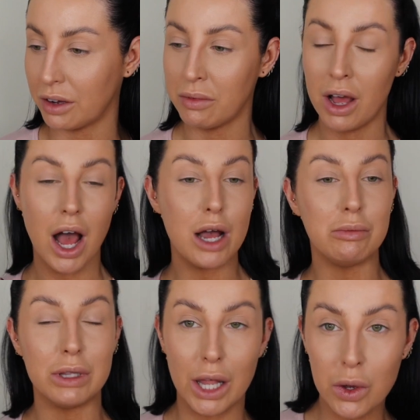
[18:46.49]
I'm
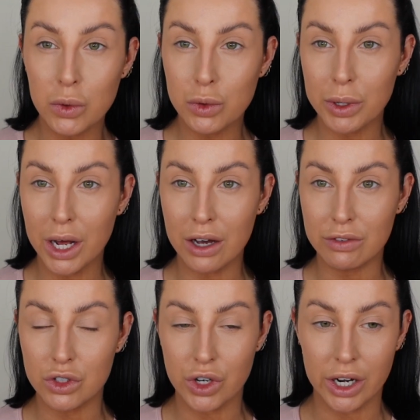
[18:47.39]
loud when I
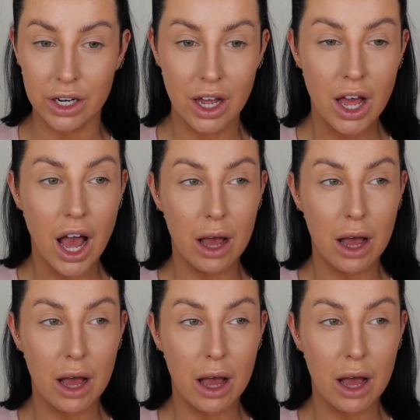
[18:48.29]
have a drink.